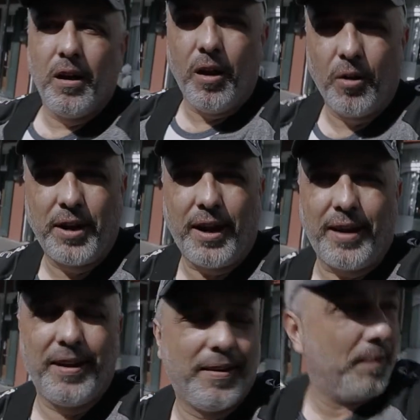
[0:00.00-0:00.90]
Okay.
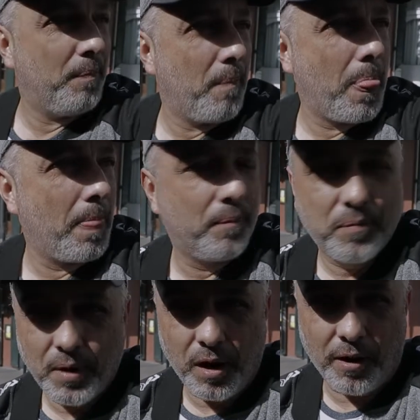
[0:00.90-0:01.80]

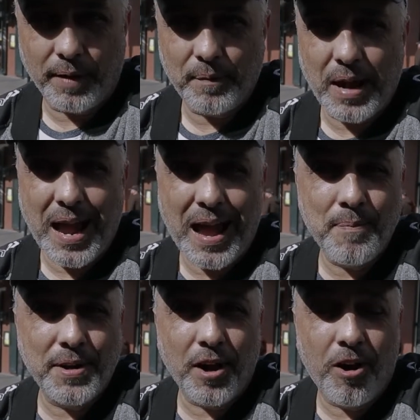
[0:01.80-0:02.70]
All right.
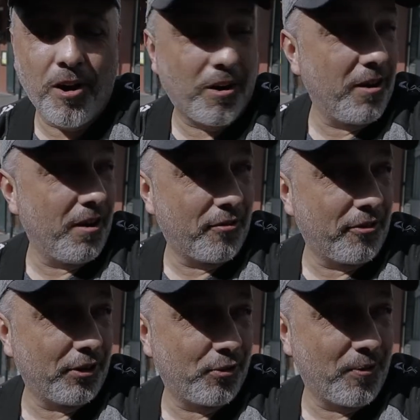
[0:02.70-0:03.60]
I'm in the heart of the
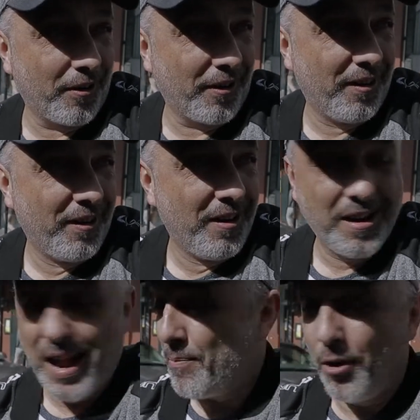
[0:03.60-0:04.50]
French Quarter.
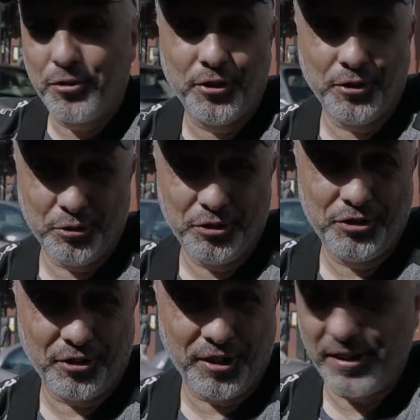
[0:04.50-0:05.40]
I'm on Toulouse
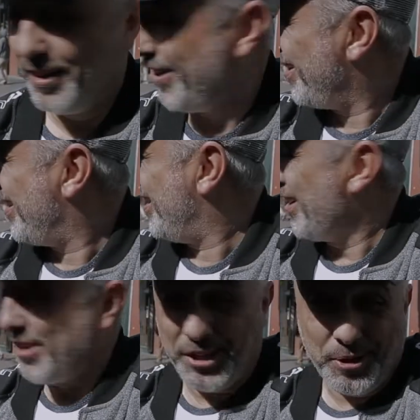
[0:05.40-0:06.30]
Street.
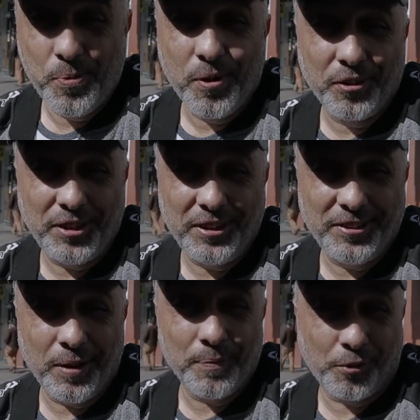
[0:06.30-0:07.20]
You want to see
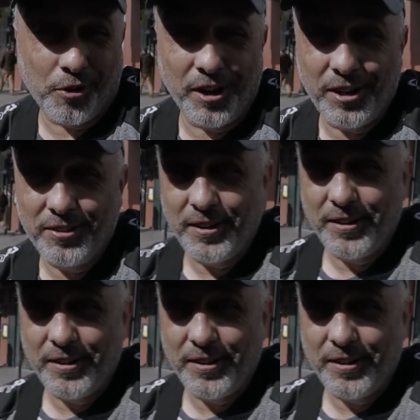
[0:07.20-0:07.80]
something crazy?